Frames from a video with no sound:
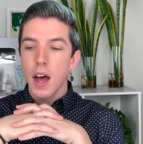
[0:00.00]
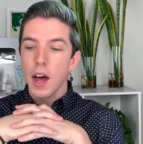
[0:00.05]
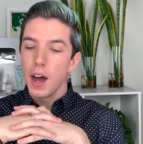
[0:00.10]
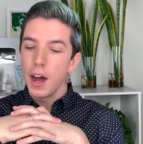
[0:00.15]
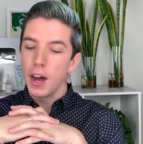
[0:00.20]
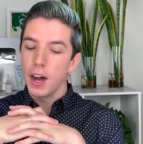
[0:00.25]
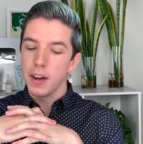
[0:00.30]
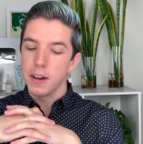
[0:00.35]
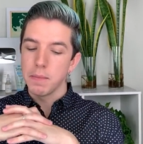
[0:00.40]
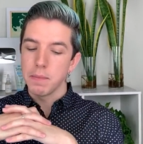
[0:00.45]

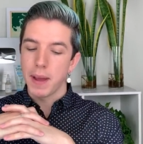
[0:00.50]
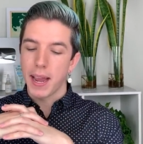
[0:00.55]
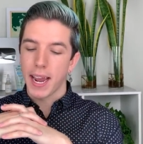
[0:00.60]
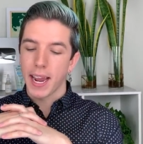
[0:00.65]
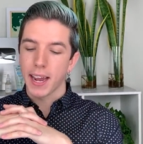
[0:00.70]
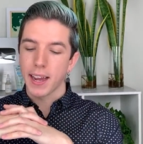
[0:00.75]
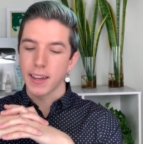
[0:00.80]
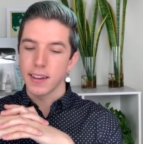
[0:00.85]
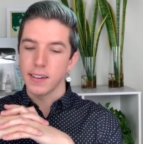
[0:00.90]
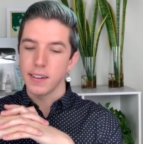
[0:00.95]
um,
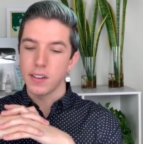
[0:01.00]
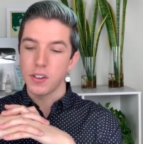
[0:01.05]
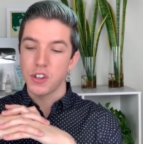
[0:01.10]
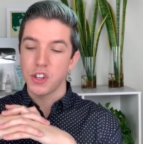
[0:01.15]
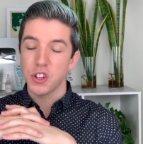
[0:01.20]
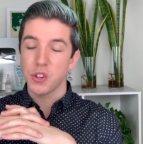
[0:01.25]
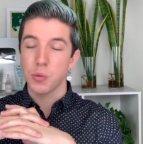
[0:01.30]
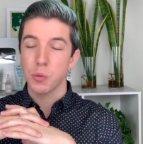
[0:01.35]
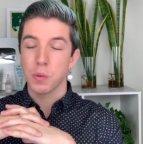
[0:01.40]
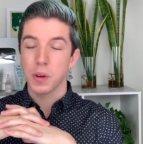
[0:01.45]
and
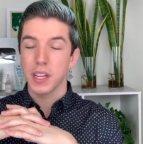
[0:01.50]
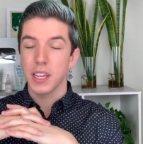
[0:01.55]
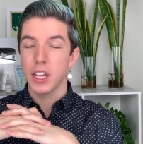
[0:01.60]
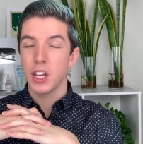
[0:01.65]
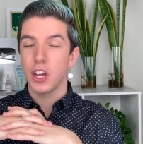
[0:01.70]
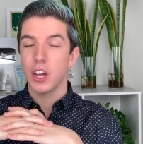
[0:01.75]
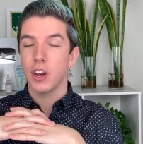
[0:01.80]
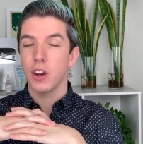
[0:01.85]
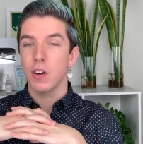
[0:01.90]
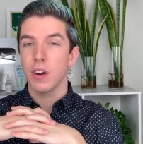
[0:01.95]
just really
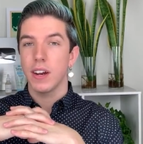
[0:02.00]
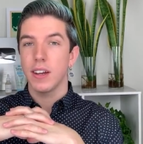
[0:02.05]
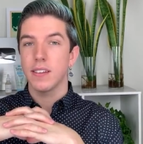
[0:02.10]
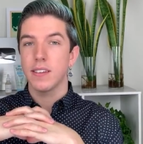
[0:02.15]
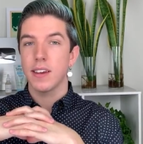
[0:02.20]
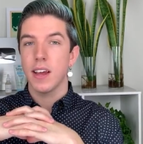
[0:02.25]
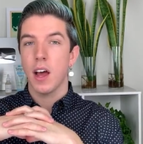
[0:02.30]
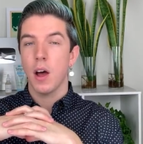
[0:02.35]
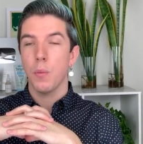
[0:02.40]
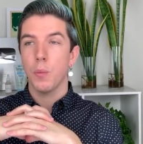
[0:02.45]
good ingredients
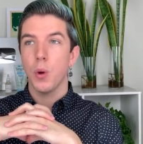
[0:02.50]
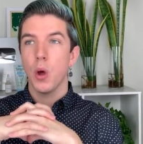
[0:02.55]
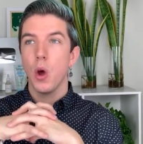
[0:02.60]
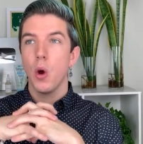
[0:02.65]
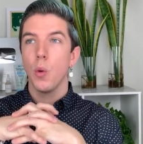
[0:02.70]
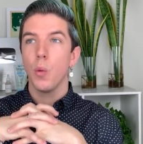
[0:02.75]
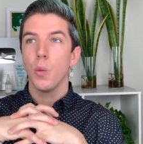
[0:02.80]
to help